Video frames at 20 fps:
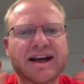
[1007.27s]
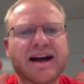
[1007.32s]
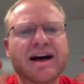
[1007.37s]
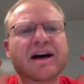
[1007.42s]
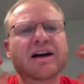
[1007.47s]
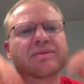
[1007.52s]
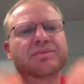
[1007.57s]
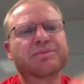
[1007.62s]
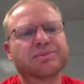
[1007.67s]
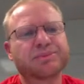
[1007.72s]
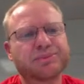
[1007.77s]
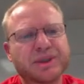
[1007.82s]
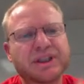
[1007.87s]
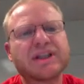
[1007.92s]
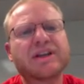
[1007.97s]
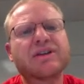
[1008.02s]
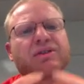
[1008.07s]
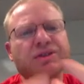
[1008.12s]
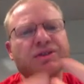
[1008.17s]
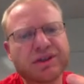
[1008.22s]
out, but
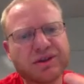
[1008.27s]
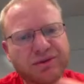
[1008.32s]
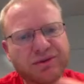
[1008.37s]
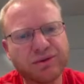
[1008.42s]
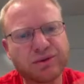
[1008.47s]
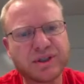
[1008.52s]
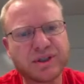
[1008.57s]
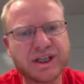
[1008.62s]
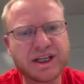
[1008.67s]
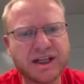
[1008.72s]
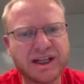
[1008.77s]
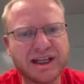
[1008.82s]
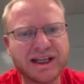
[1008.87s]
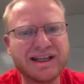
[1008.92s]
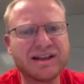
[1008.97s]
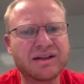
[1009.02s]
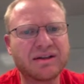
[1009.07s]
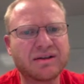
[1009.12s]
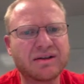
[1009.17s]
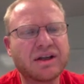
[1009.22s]
then also for data
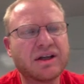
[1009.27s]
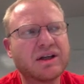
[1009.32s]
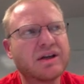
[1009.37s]
in.